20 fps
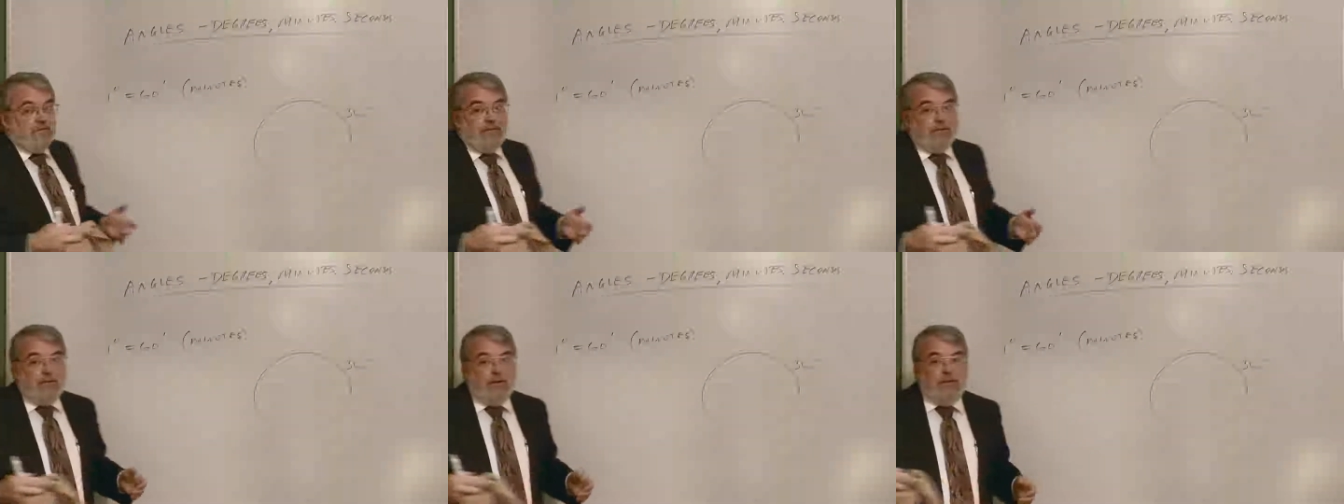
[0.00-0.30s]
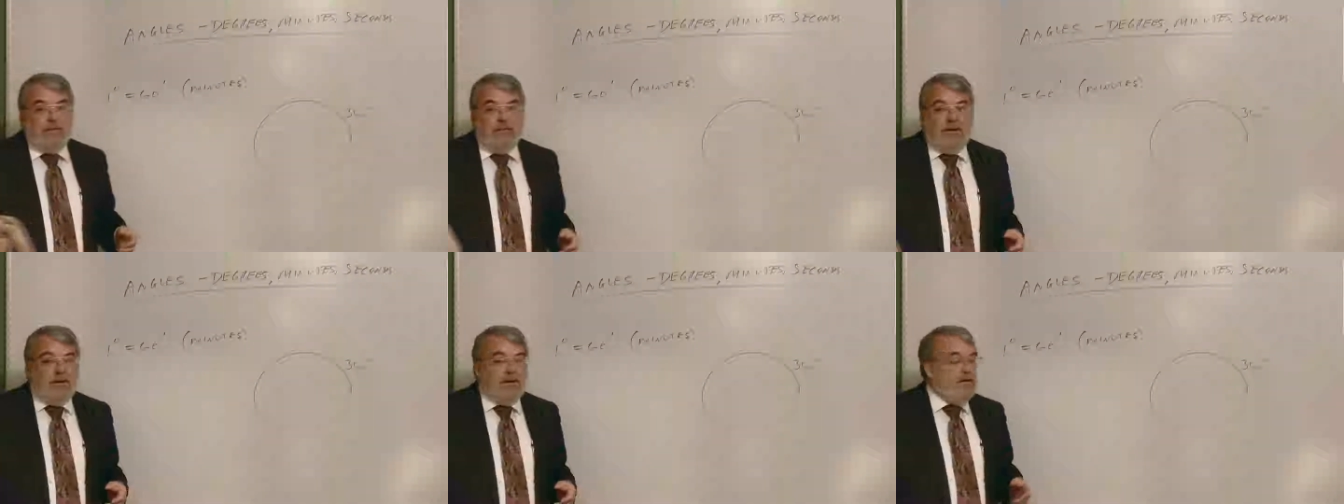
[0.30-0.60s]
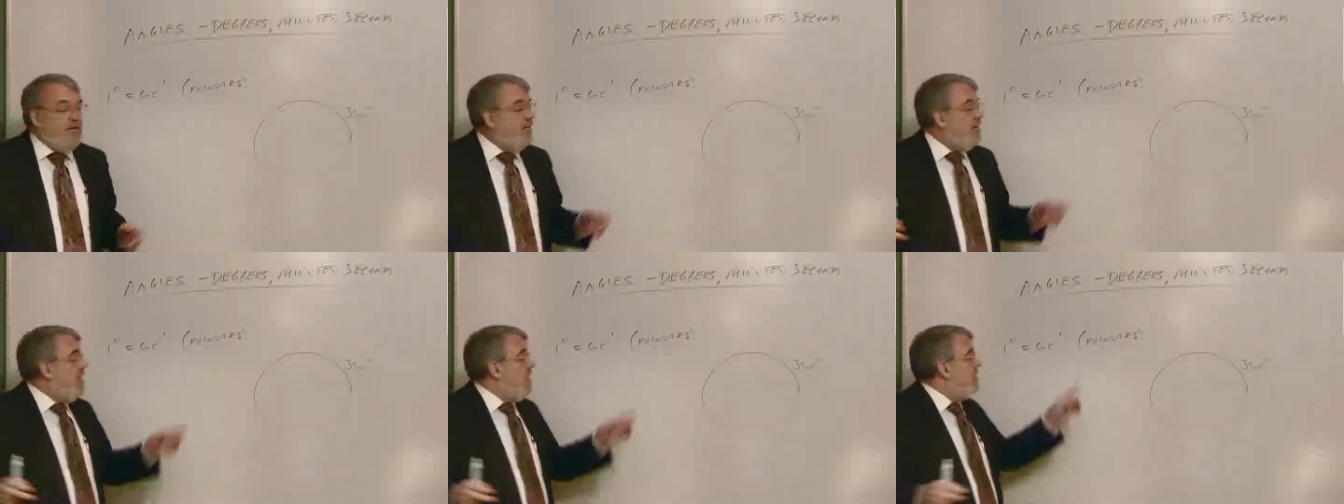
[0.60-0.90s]
if you want
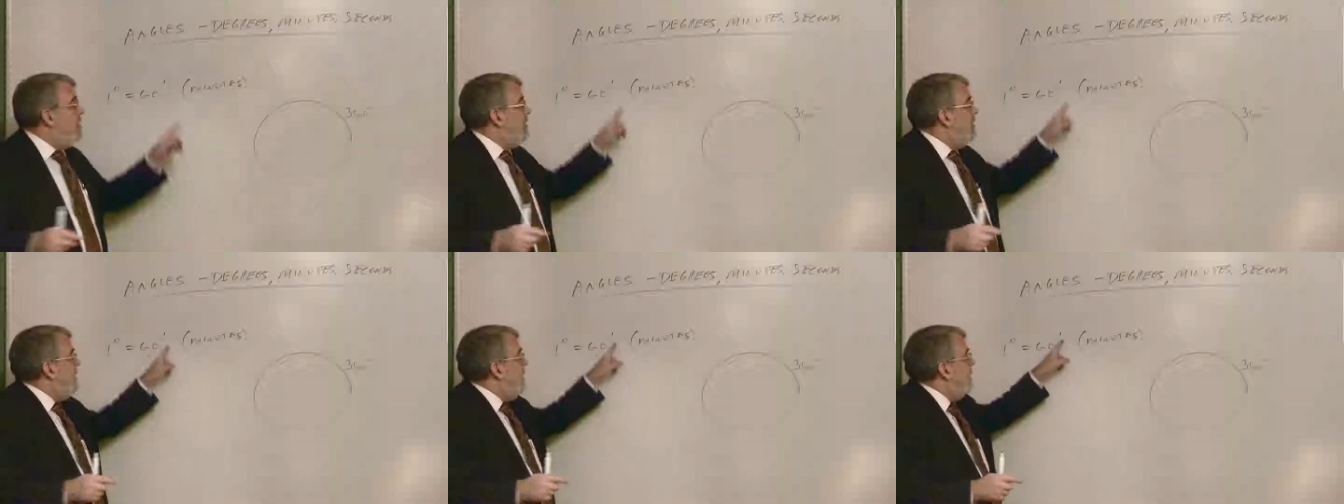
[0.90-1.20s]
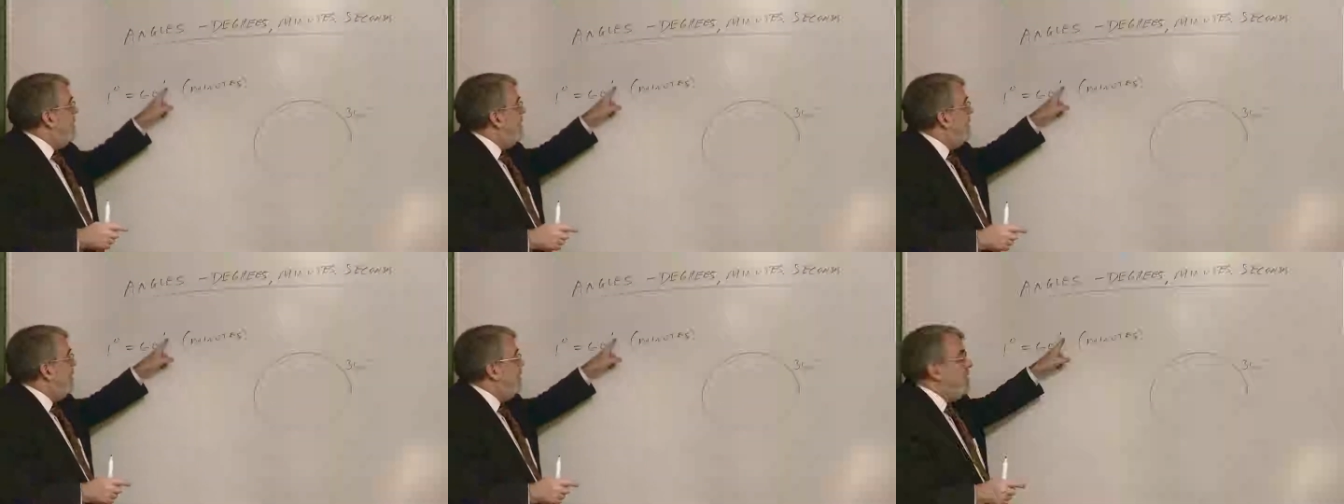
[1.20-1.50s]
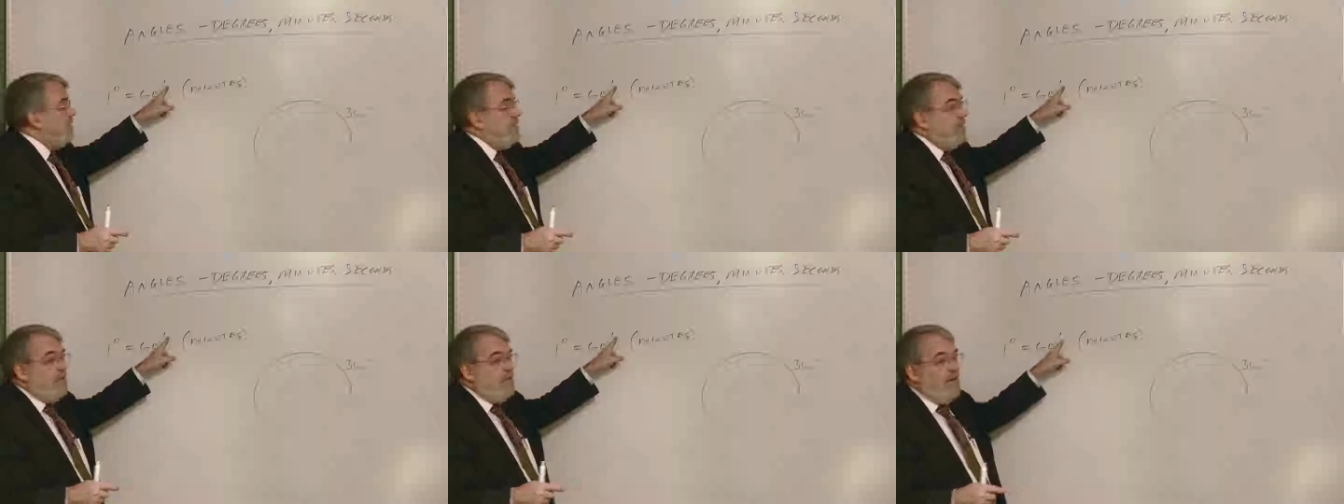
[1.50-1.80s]
minutes, you have to write this
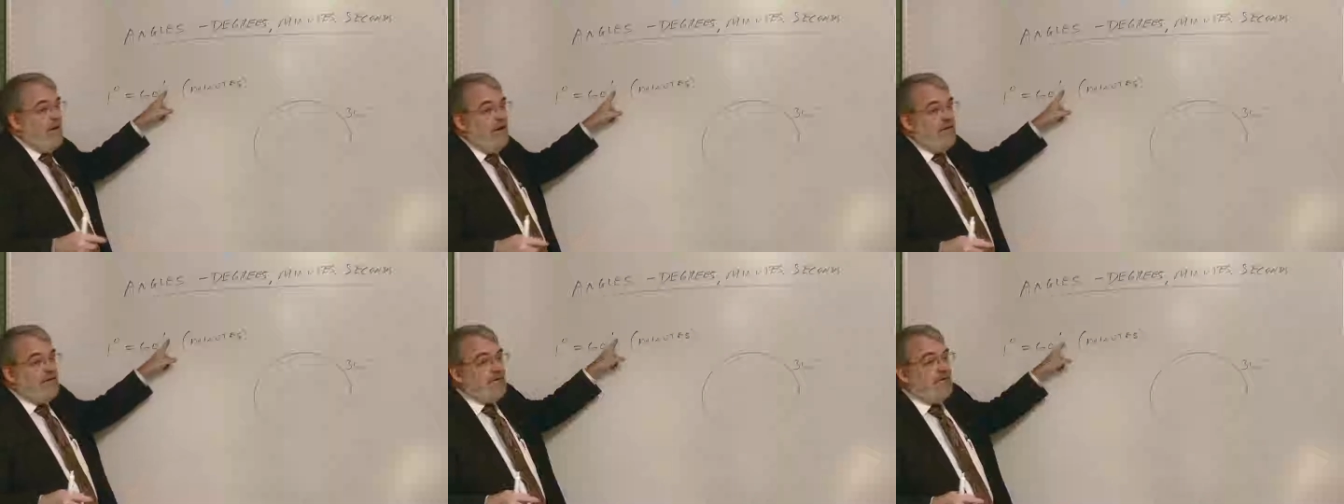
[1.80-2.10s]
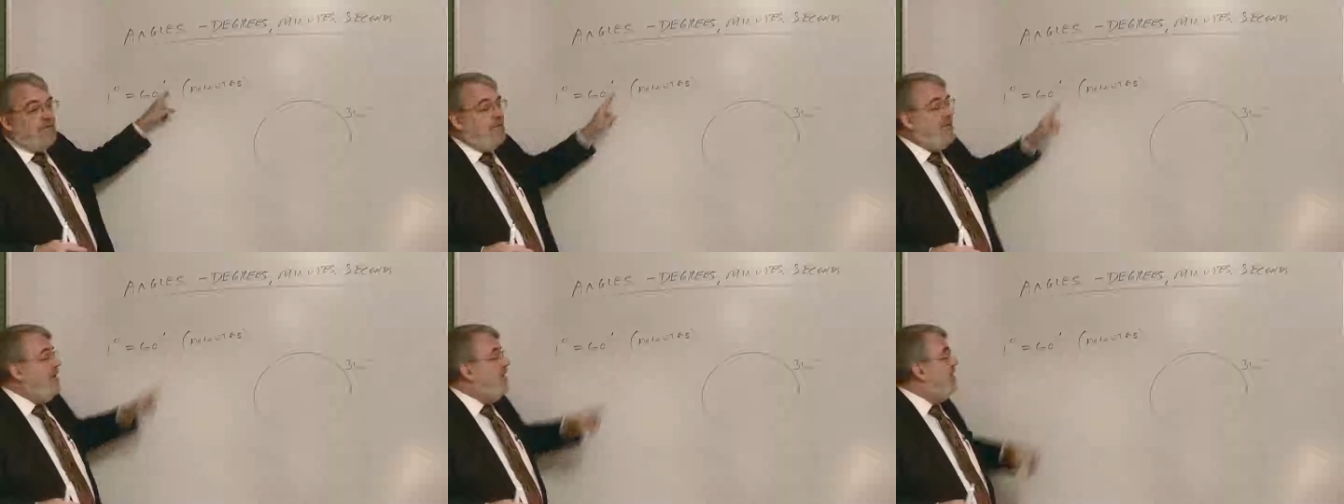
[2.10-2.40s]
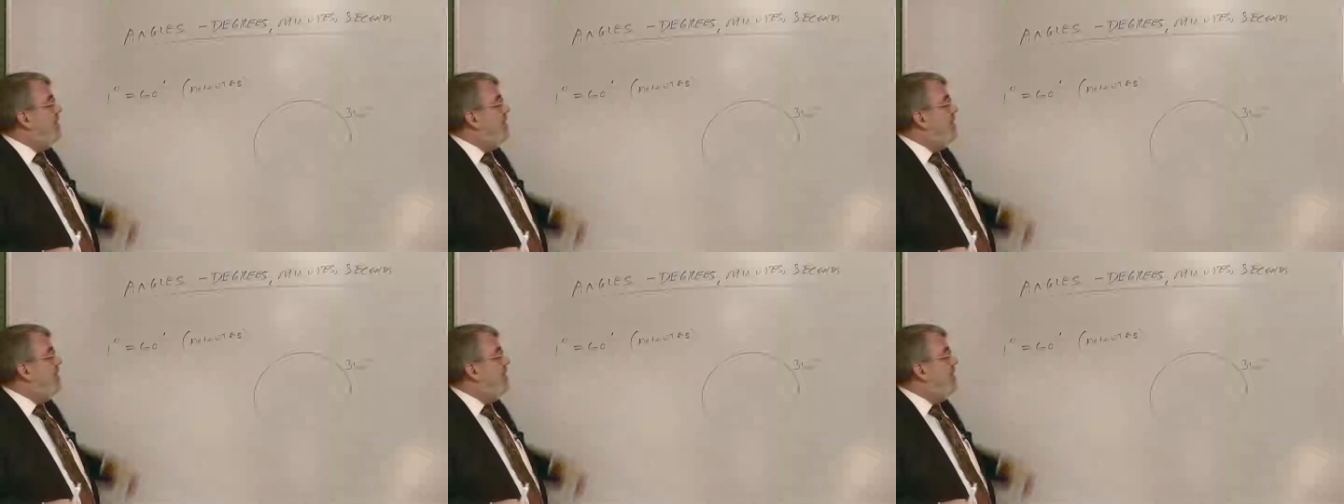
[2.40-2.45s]
little apostrophe